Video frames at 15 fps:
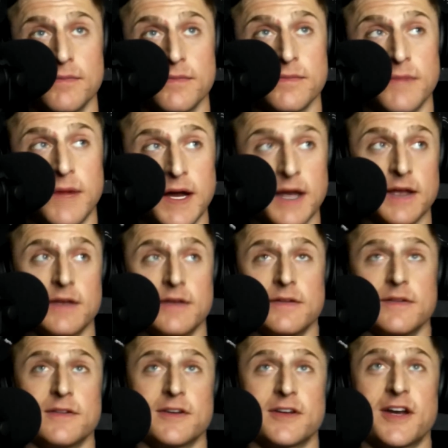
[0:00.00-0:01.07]
my
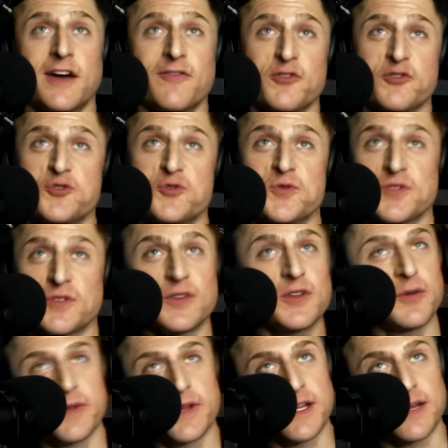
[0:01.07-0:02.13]
coverage was a little
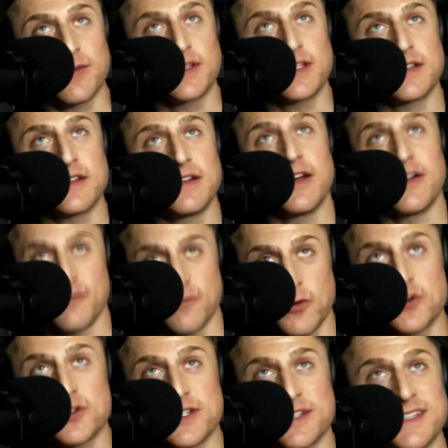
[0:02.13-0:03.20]
bit limited,
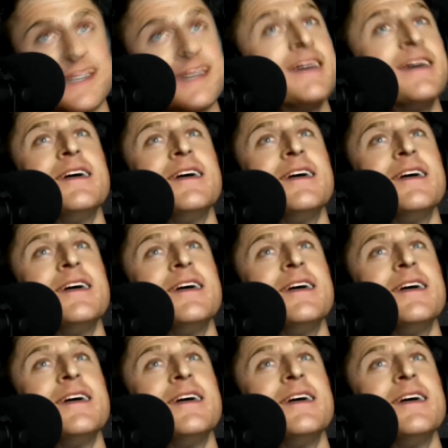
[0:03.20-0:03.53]
unfortunately,